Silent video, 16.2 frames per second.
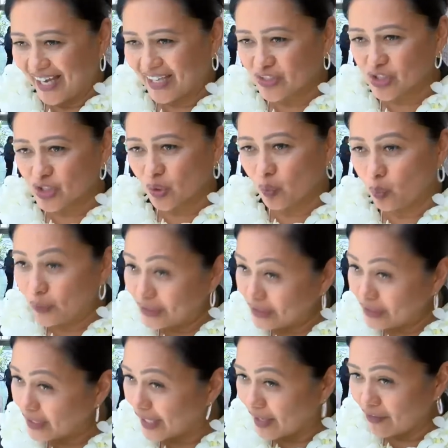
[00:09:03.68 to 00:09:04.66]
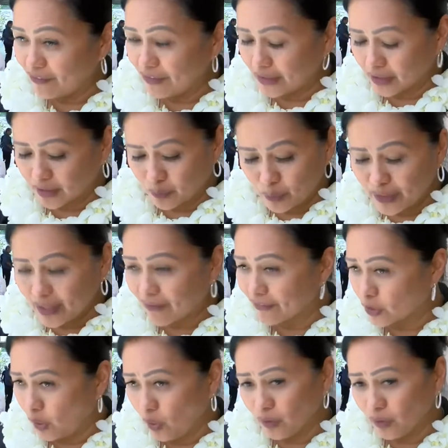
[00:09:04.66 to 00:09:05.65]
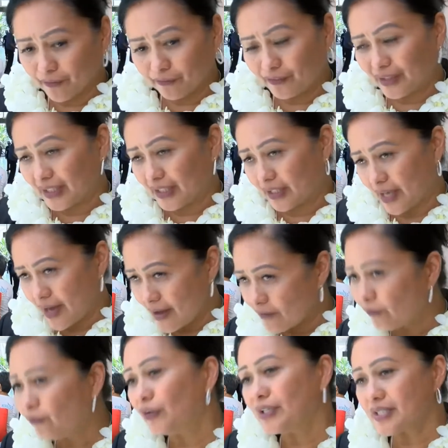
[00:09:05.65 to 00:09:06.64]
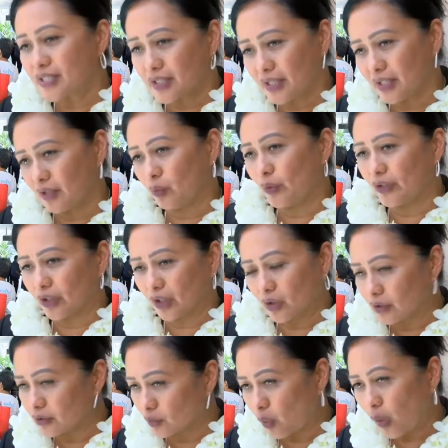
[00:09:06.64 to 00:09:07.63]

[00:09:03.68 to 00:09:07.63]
And so we have a goal of filling every seat with a